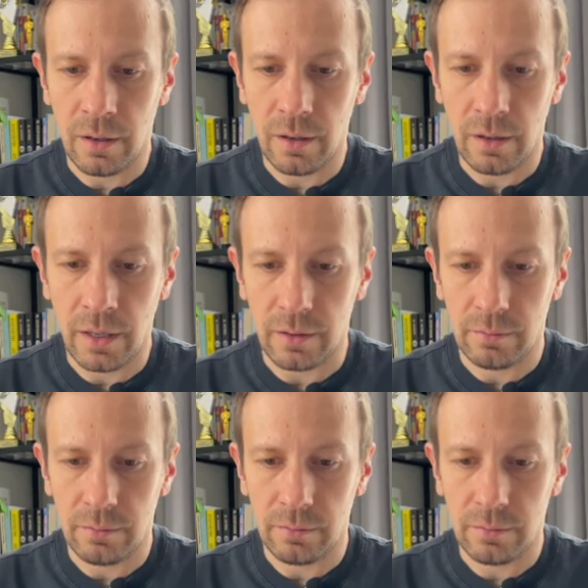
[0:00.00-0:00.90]
like
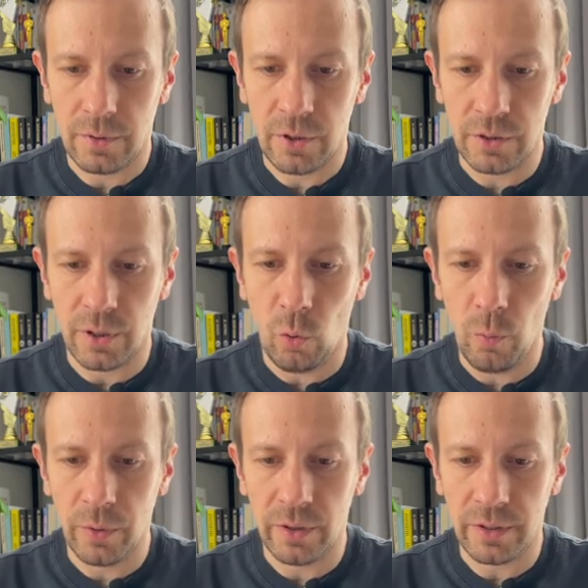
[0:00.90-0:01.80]
here's the
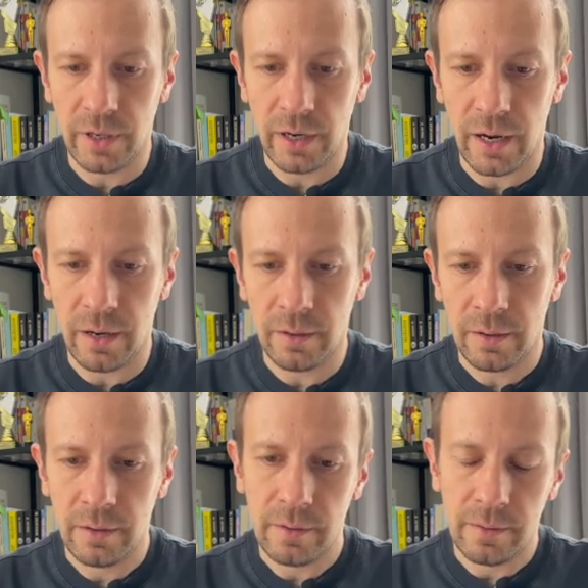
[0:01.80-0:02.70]
opener that I
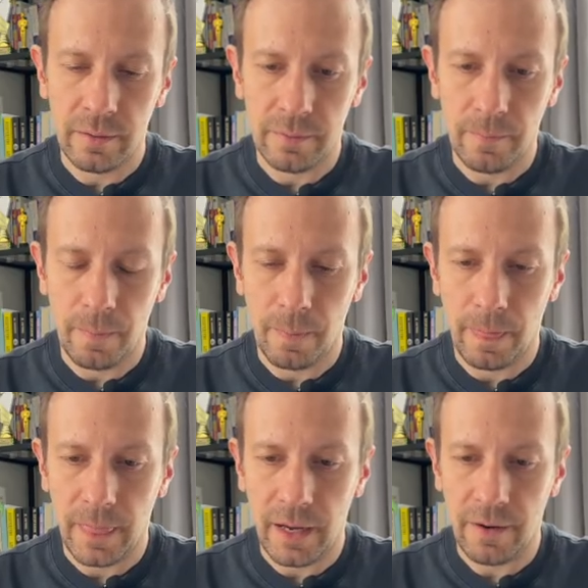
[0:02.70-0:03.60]

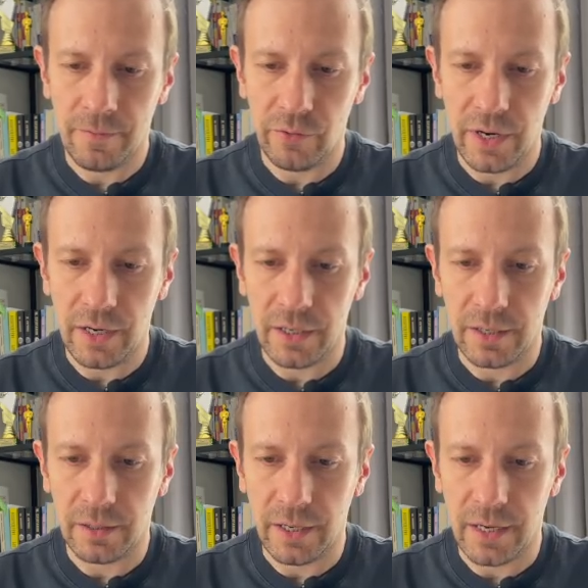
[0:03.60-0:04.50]
have created in
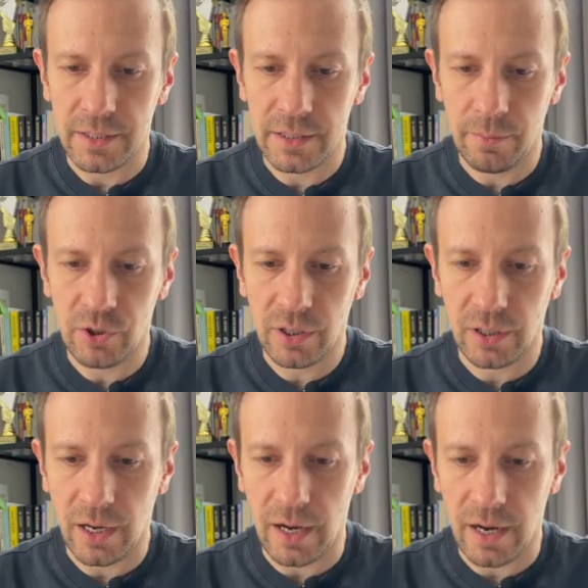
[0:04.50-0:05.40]
Clay, subject
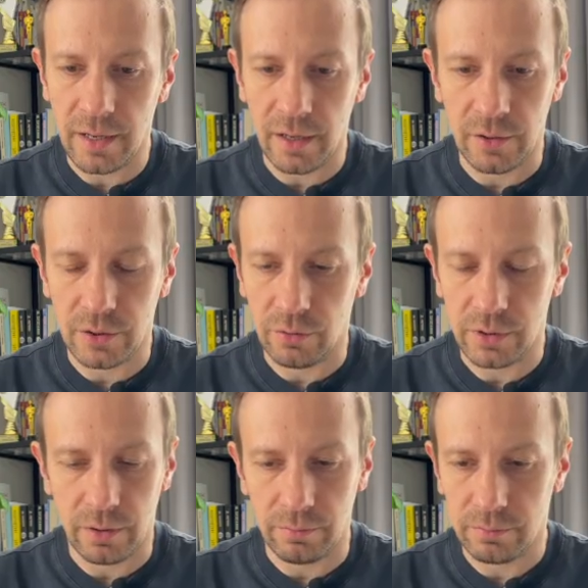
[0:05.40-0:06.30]
line, also
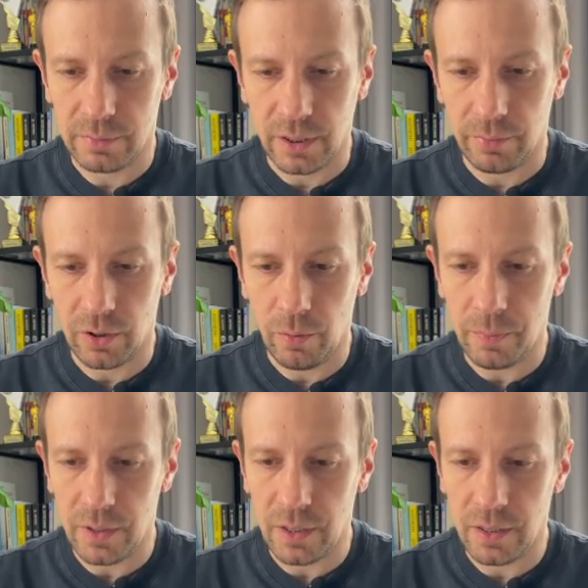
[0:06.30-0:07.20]
some
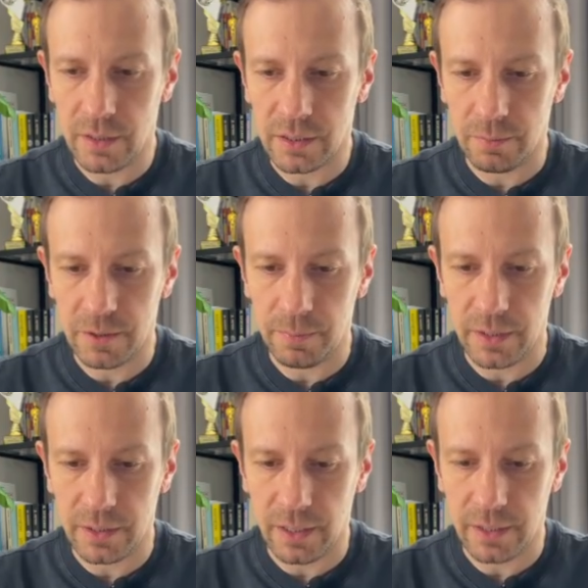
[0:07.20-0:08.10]
copy, some
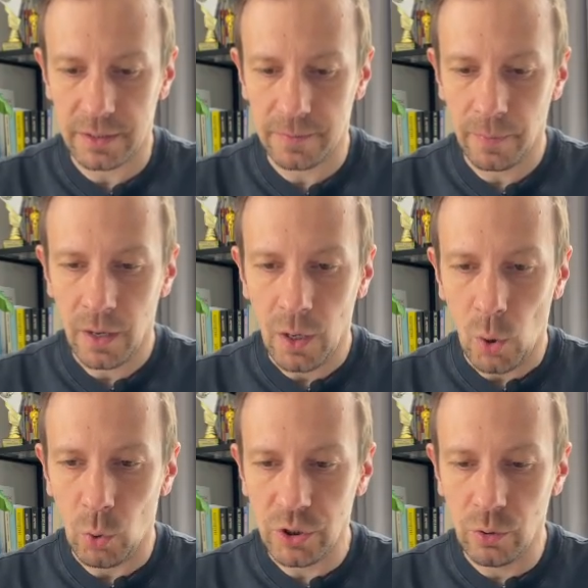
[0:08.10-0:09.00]
spin tags.
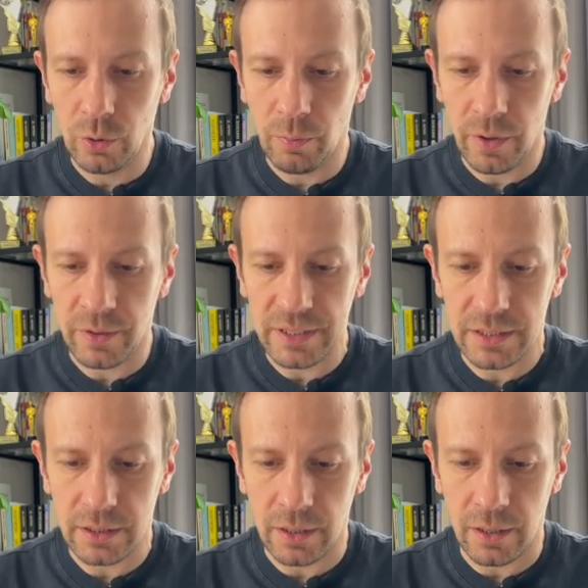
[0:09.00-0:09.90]
What's cool about this